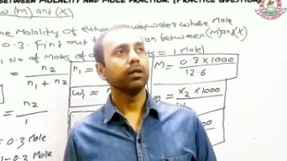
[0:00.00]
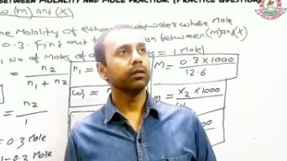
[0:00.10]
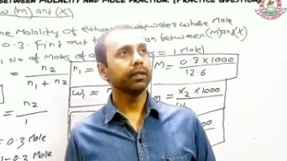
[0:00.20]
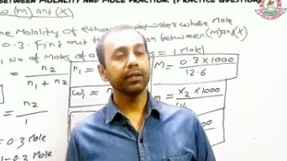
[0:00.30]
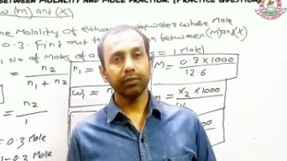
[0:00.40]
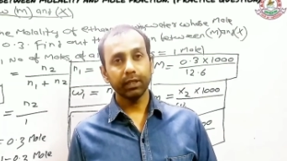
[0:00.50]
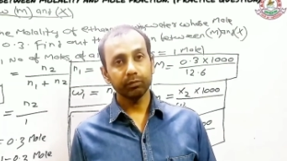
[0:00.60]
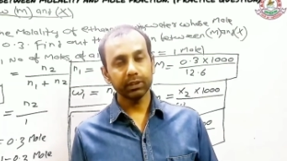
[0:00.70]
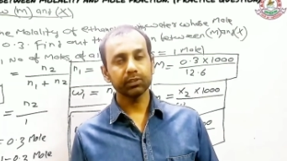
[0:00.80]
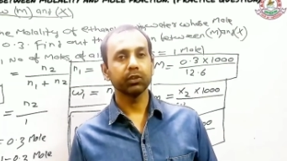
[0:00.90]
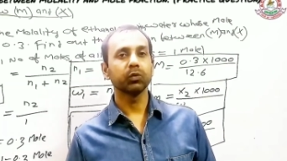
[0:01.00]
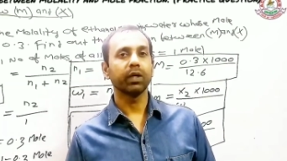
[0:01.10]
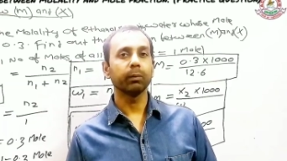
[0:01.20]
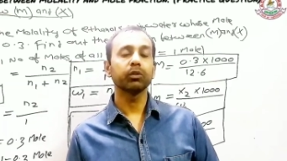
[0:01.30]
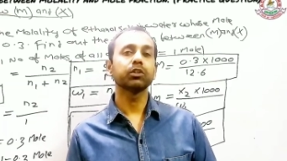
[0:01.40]
Anyway, with this, you
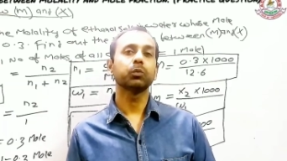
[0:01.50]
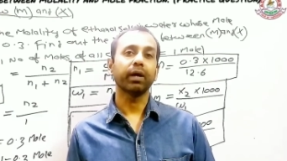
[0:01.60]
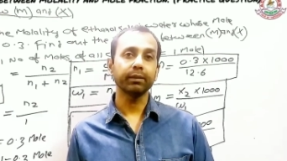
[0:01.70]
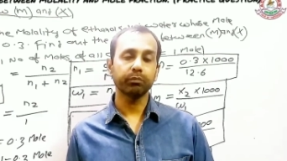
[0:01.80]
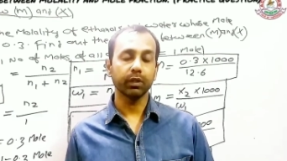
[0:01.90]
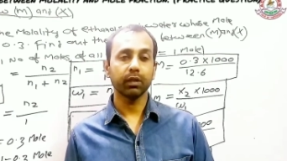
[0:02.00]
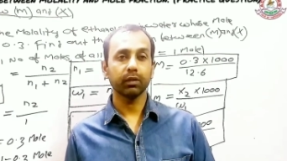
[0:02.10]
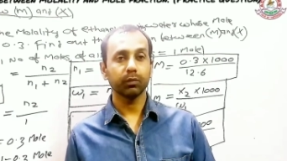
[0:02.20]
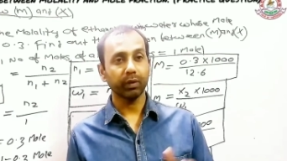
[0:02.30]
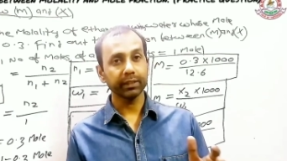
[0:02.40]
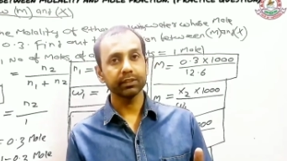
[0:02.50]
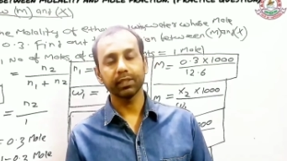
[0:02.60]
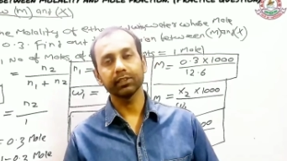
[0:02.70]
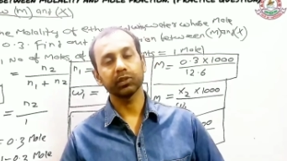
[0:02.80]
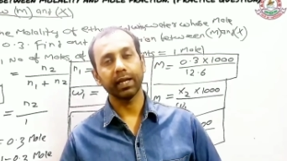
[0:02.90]
know, I'm going to wind
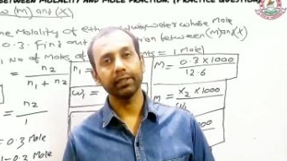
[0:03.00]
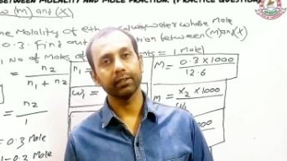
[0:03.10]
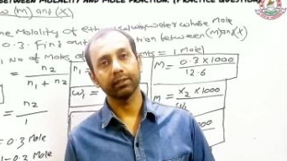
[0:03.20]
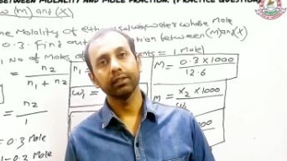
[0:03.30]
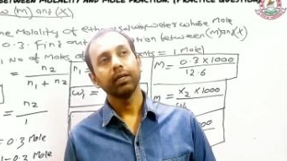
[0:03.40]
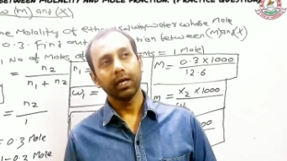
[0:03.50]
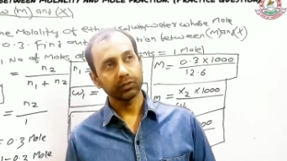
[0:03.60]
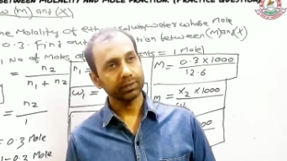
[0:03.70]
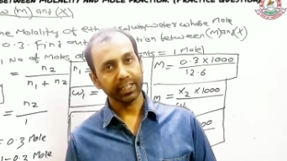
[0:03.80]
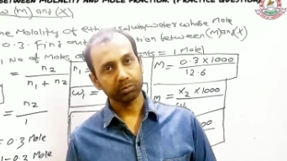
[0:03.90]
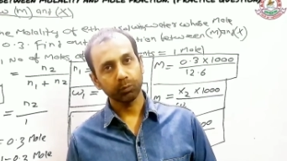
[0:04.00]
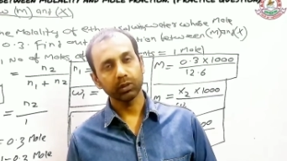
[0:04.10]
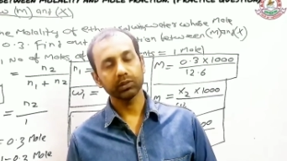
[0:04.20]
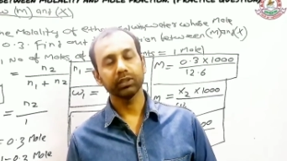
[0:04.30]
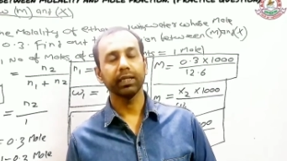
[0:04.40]
this lecture right here. I'll say thanks for
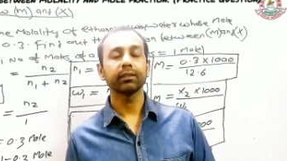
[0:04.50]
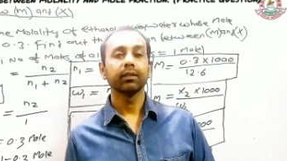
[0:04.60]
watching